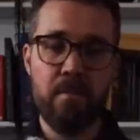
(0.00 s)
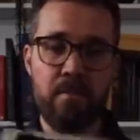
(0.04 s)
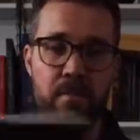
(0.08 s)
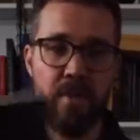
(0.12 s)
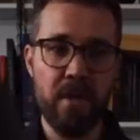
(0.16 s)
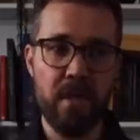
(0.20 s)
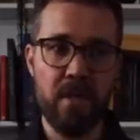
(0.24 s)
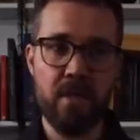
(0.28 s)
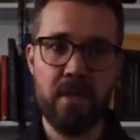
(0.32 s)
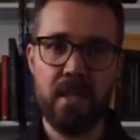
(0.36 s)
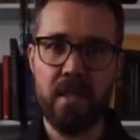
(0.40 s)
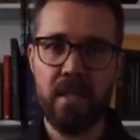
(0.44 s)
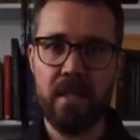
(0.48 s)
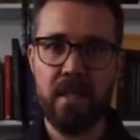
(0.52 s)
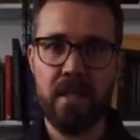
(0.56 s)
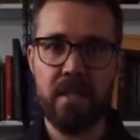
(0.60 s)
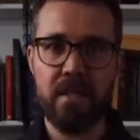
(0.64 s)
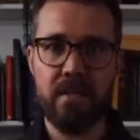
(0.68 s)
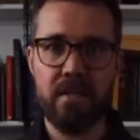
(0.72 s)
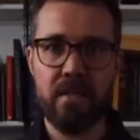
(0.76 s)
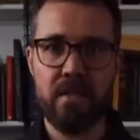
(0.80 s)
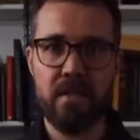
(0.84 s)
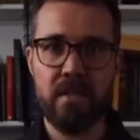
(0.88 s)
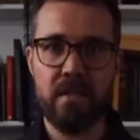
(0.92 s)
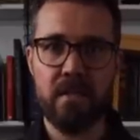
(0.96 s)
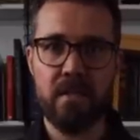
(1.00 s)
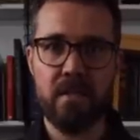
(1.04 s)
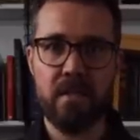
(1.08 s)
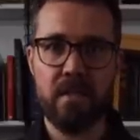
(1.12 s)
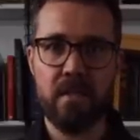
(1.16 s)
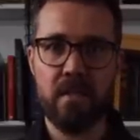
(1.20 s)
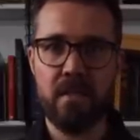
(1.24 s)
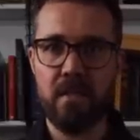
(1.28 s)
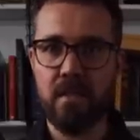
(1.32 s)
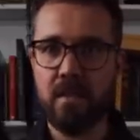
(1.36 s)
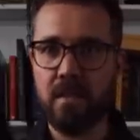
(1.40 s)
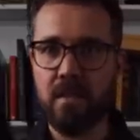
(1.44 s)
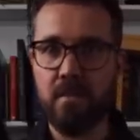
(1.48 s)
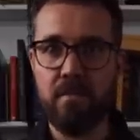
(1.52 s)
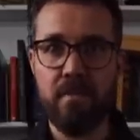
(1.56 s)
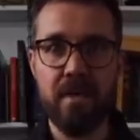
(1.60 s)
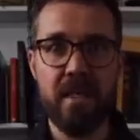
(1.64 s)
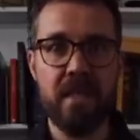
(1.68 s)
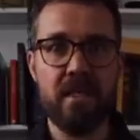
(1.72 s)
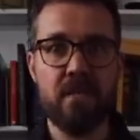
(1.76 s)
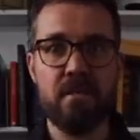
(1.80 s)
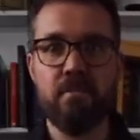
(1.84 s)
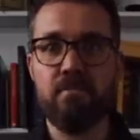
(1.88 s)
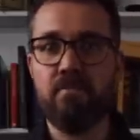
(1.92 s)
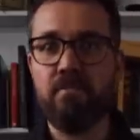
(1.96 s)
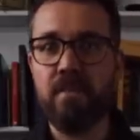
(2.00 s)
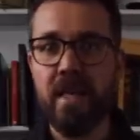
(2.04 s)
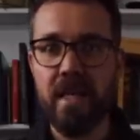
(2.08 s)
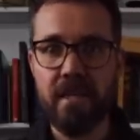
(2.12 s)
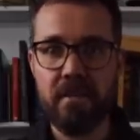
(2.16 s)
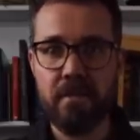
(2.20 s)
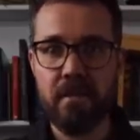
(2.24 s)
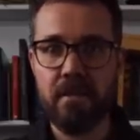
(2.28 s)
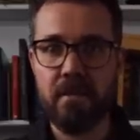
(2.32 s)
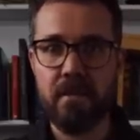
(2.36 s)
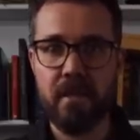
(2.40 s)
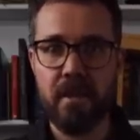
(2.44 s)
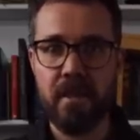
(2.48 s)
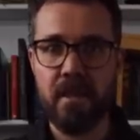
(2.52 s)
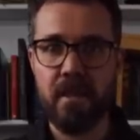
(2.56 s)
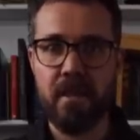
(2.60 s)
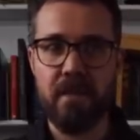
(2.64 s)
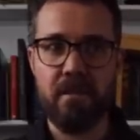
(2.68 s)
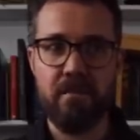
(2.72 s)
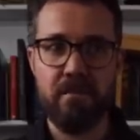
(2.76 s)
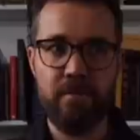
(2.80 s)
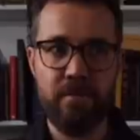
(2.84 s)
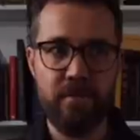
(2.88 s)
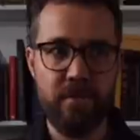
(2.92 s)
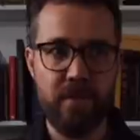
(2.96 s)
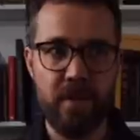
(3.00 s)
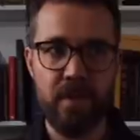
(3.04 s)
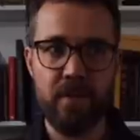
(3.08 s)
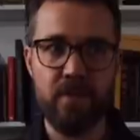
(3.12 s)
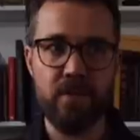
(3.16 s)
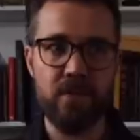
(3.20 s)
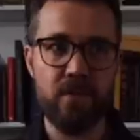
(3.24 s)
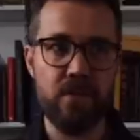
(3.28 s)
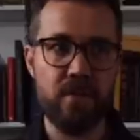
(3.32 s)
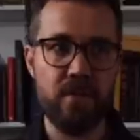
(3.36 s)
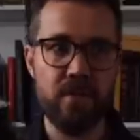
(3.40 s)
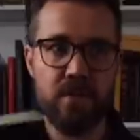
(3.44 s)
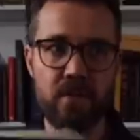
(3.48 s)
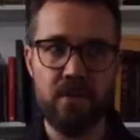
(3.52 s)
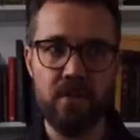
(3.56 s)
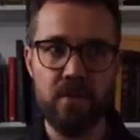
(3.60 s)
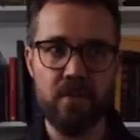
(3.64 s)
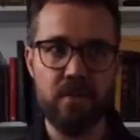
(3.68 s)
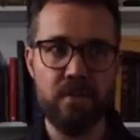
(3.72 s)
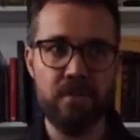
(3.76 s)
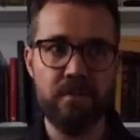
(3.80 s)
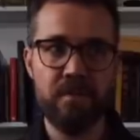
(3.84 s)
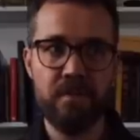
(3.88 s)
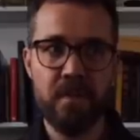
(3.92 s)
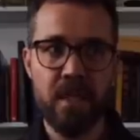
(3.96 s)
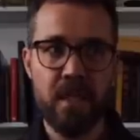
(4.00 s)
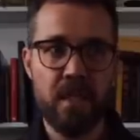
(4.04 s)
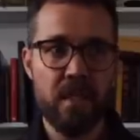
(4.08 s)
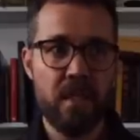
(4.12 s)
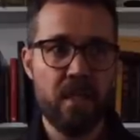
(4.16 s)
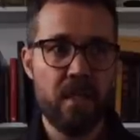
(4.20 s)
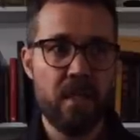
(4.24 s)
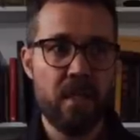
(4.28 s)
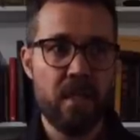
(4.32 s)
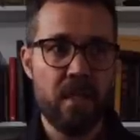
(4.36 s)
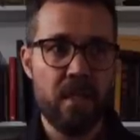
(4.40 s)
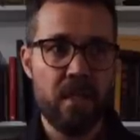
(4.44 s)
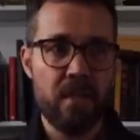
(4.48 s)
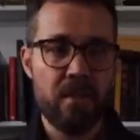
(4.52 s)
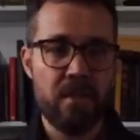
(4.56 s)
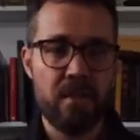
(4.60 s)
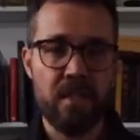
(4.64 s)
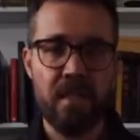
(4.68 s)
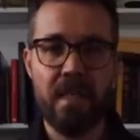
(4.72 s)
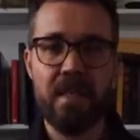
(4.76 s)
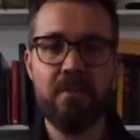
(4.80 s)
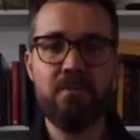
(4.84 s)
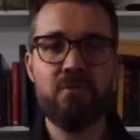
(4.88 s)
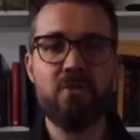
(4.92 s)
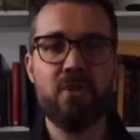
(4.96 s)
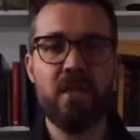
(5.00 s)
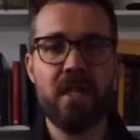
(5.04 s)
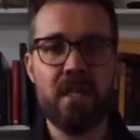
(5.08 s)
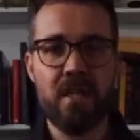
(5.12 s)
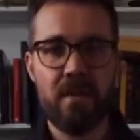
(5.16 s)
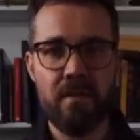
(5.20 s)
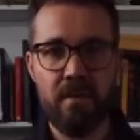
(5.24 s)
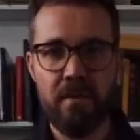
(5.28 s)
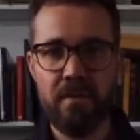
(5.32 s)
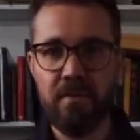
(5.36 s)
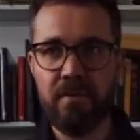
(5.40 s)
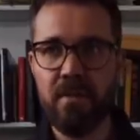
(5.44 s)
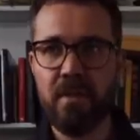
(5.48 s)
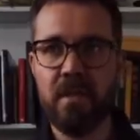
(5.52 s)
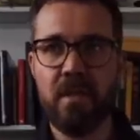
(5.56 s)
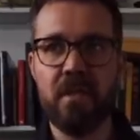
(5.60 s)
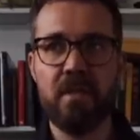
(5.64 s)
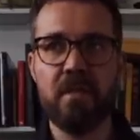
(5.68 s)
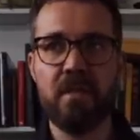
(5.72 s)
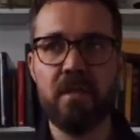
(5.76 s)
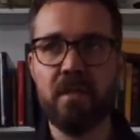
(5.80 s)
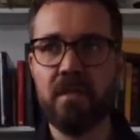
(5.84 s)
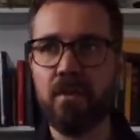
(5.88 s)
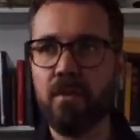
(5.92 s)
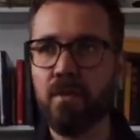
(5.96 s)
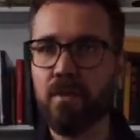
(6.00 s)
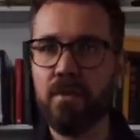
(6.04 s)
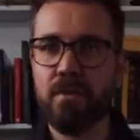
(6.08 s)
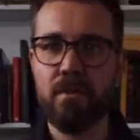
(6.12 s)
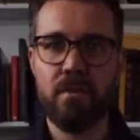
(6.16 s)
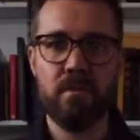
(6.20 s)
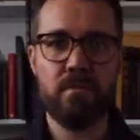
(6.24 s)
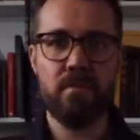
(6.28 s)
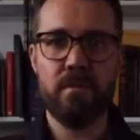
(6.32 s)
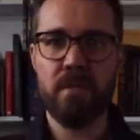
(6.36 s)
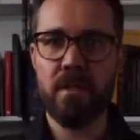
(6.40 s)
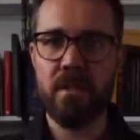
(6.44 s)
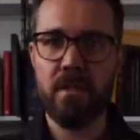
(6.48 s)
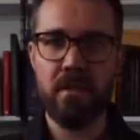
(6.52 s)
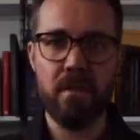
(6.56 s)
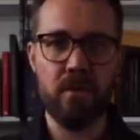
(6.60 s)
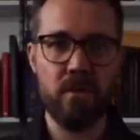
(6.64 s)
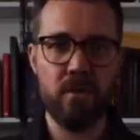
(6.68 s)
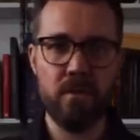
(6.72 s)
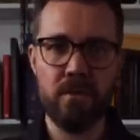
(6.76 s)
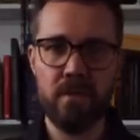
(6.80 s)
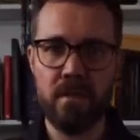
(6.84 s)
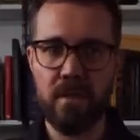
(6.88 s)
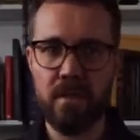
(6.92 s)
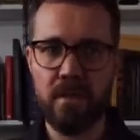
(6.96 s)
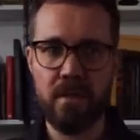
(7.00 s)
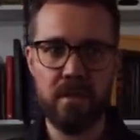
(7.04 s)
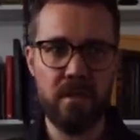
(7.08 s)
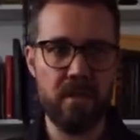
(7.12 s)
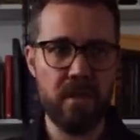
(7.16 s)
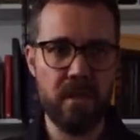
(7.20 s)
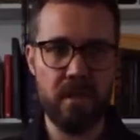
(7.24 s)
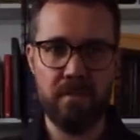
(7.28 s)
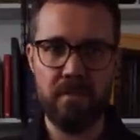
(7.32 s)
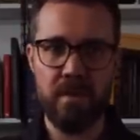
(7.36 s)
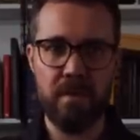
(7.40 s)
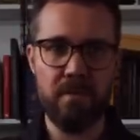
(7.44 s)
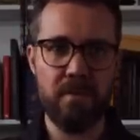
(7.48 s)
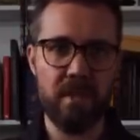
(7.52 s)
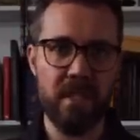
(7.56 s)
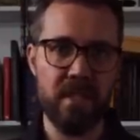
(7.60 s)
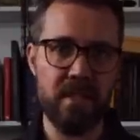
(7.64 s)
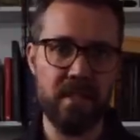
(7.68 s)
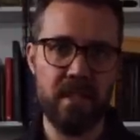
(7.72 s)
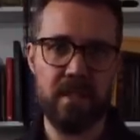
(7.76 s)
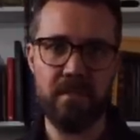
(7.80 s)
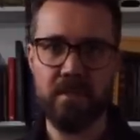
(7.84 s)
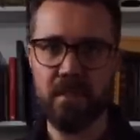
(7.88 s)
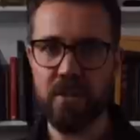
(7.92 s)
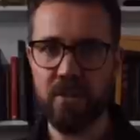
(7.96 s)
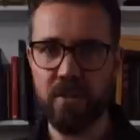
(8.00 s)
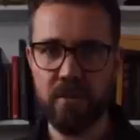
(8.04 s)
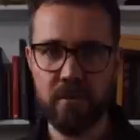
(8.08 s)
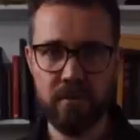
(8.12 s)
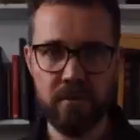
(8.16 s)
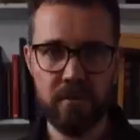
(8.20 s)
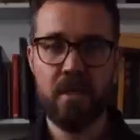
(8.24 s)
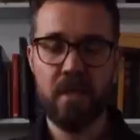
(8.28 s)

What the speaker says: But that is just the best method that I've found to keep track of everything that goes with my OCD and my brain damage.